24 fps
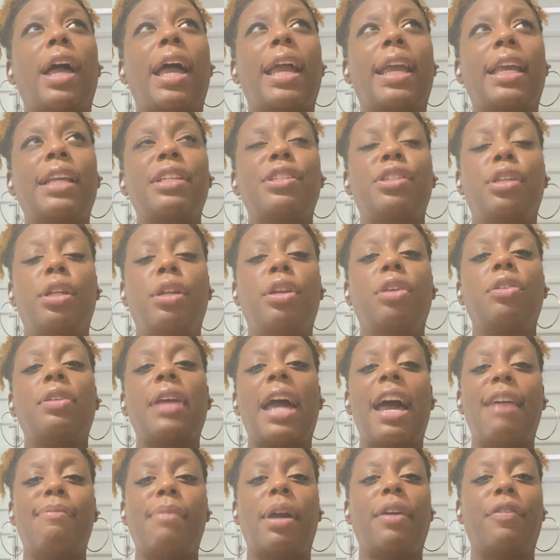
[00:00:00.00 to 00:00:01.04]
I continued to
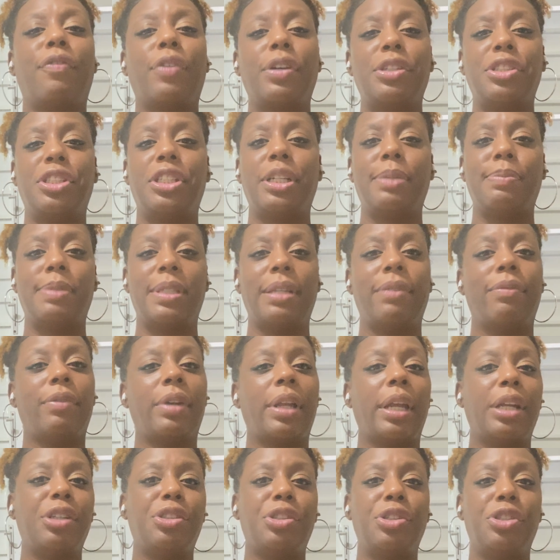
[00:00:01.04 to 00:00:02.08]
have my friendships and
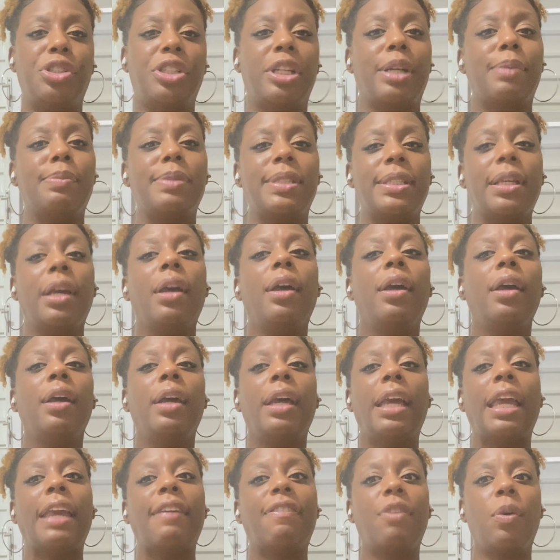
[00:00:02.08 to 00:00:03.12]
relationships
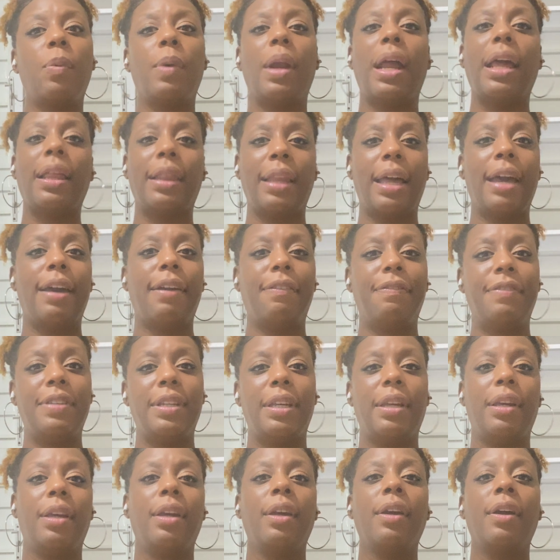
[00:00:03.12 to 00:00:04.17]
even when I left,
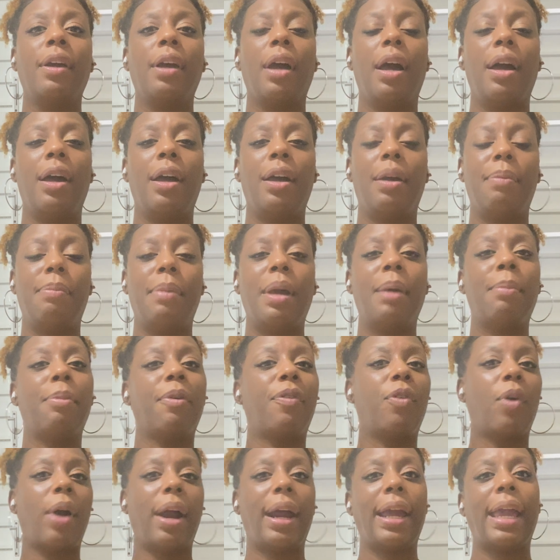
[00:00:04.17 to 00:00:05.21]
and
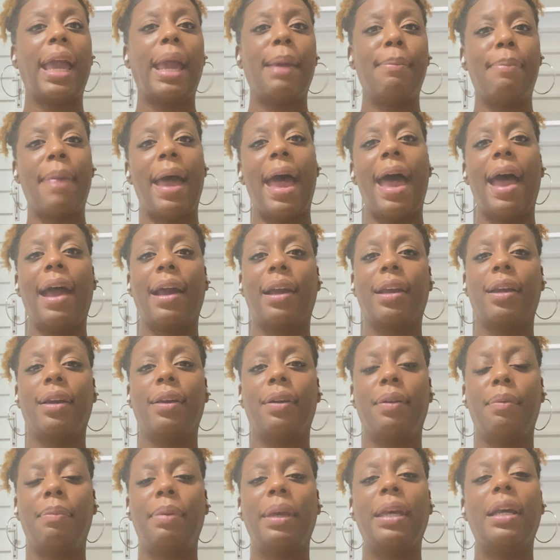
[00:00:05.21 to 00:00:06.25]
before I came back,
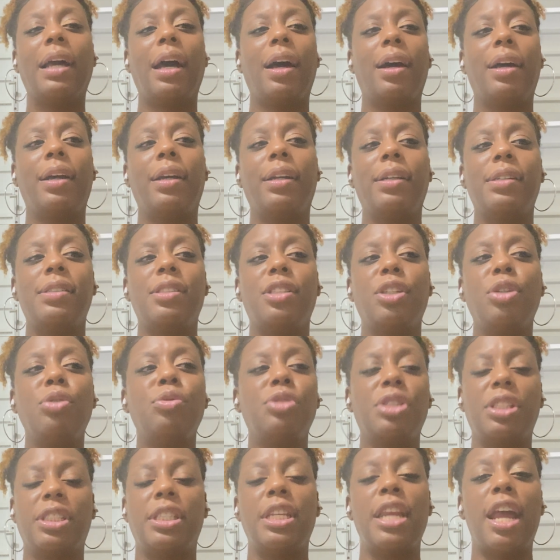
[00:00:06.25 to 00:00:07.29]
because you
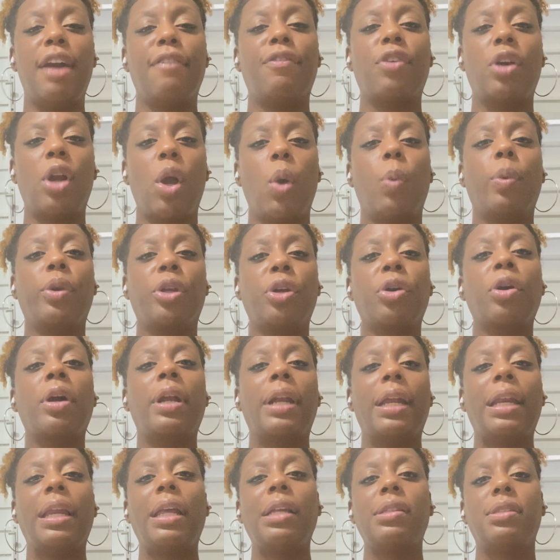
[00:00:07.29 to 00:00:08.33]
just never know when you're going
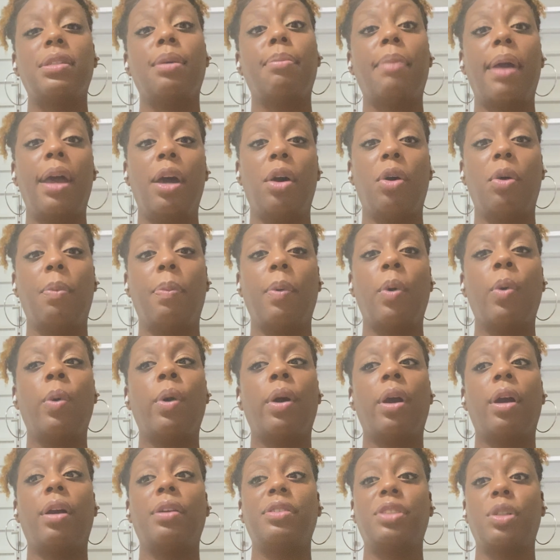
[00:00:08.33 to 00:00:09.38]
to need some help
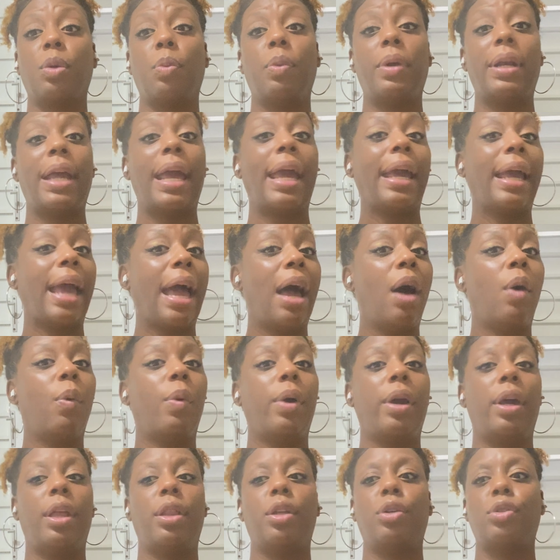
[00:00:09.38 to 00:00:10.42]
or someone to hang out
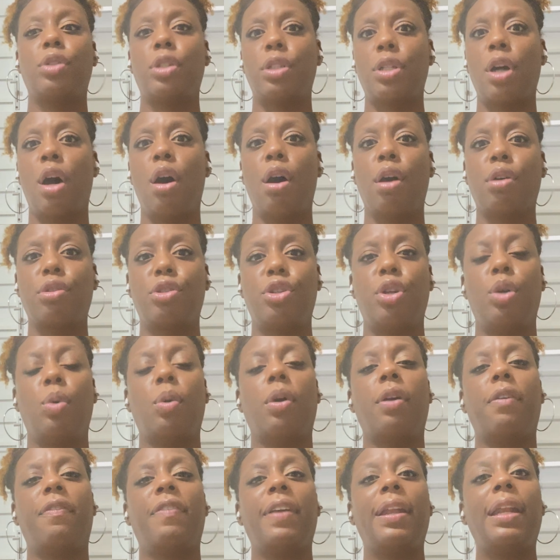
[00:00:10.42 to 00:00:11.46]
with or to talk to,
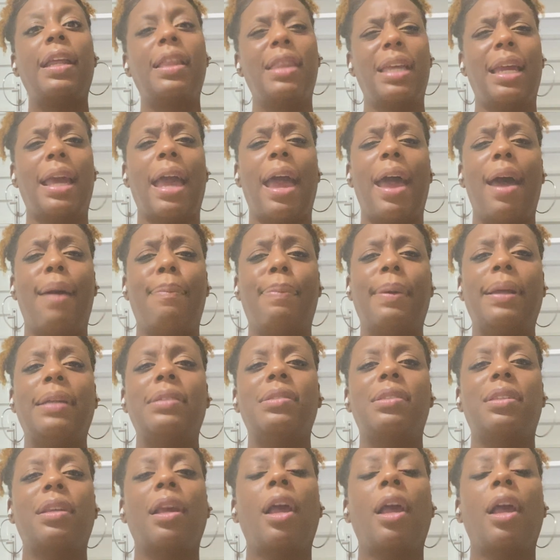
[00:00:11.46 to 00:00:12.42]
or if anything happens.